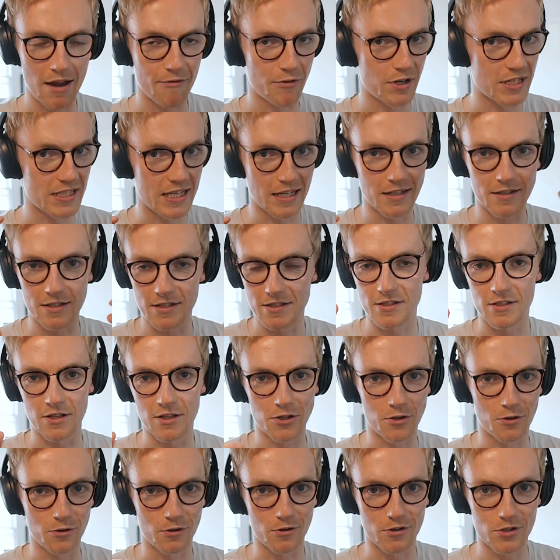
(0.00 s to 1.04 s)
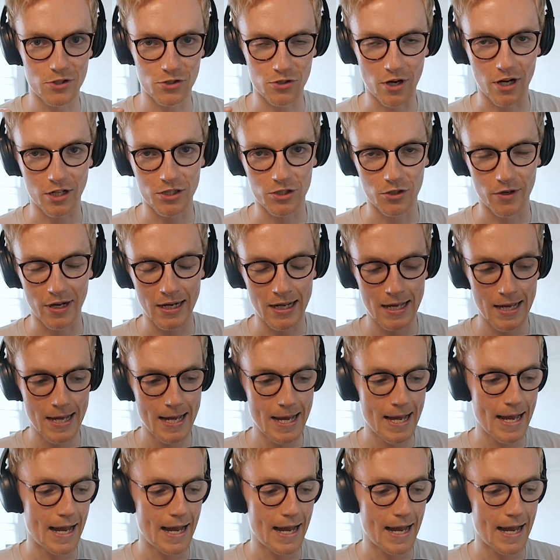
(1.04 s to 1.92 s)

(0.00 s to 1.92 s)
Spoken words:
every sentence that you're structuring.